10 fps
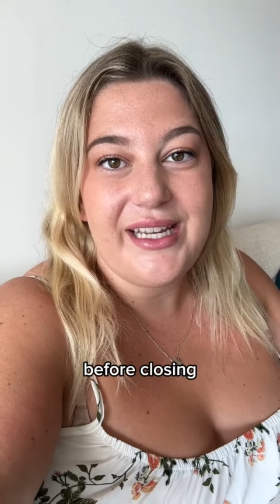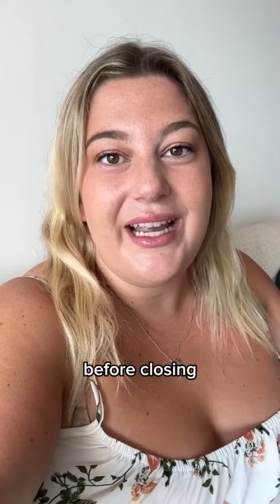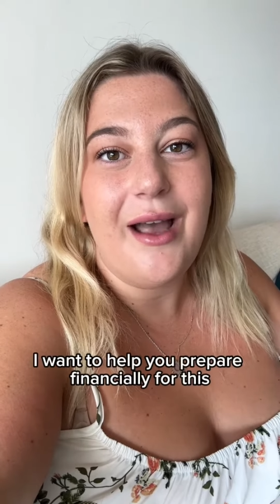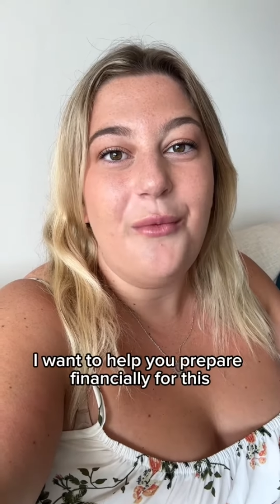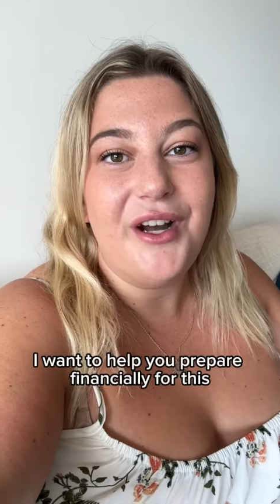I
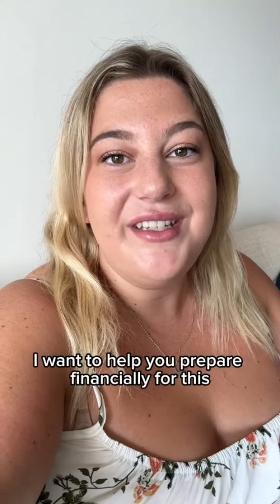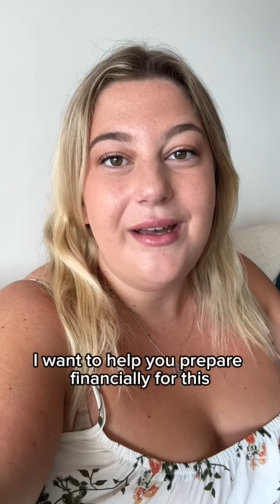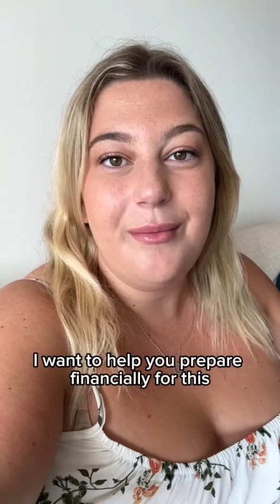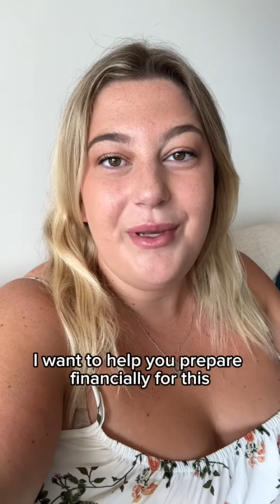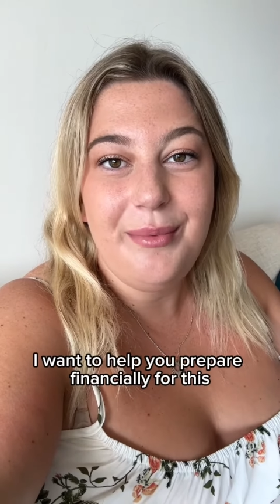want to
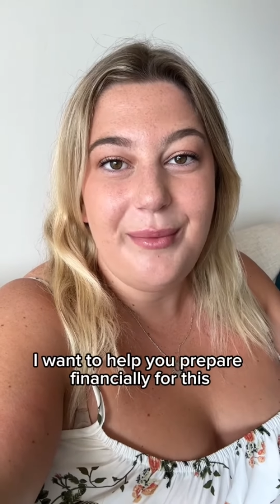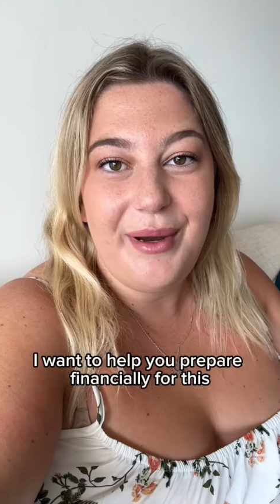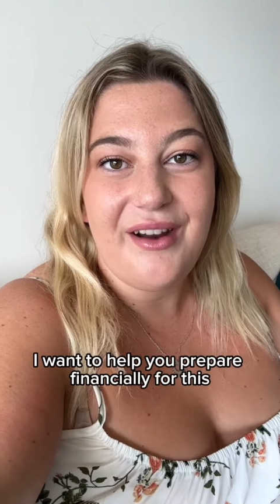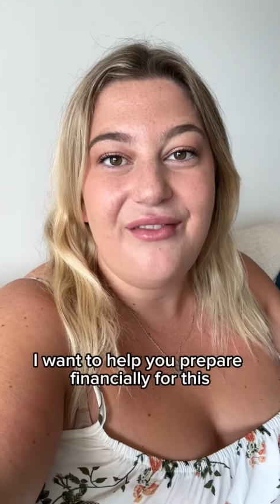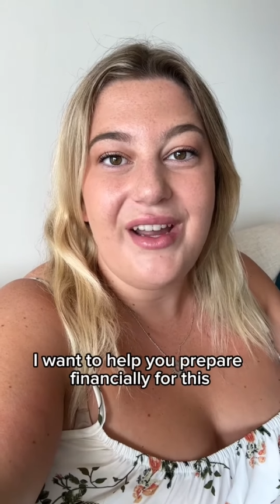help you
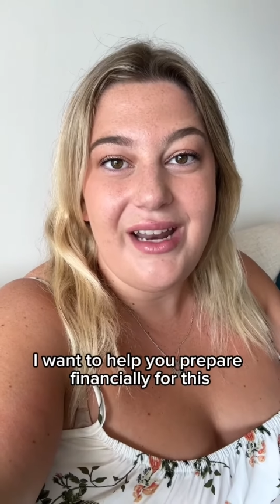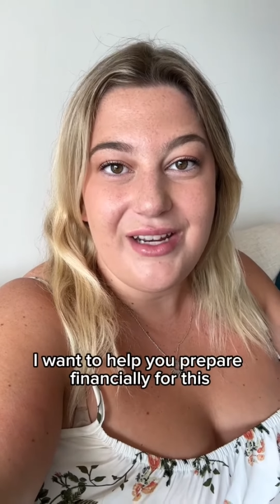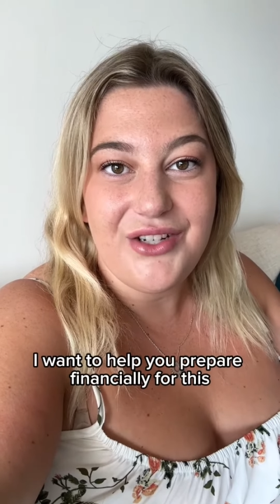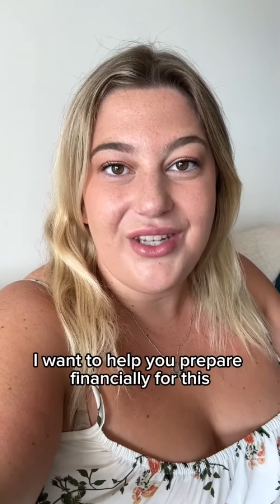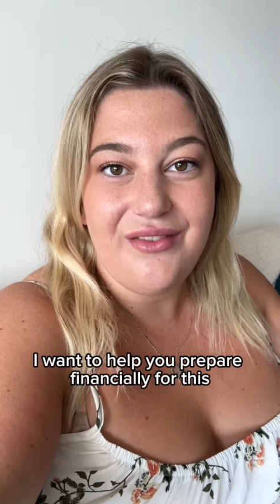prepare
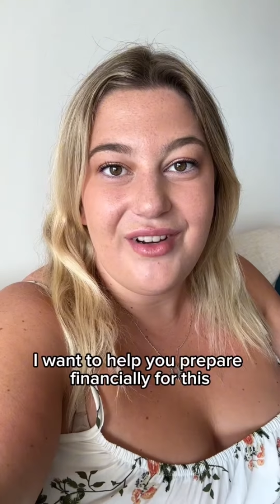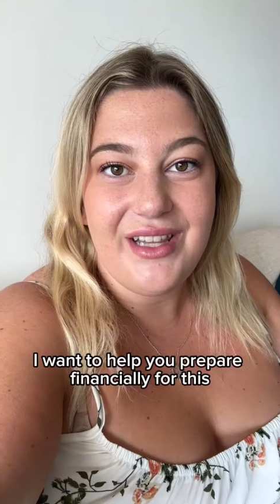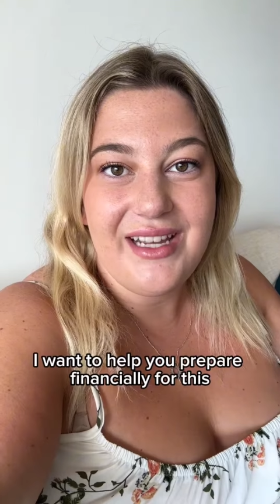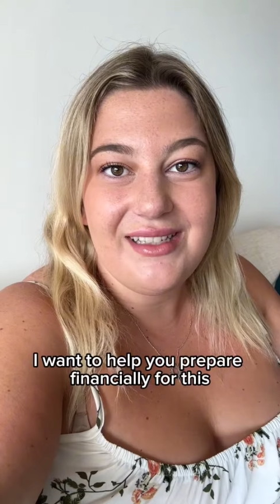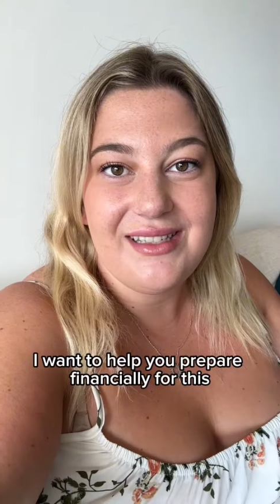financially for this.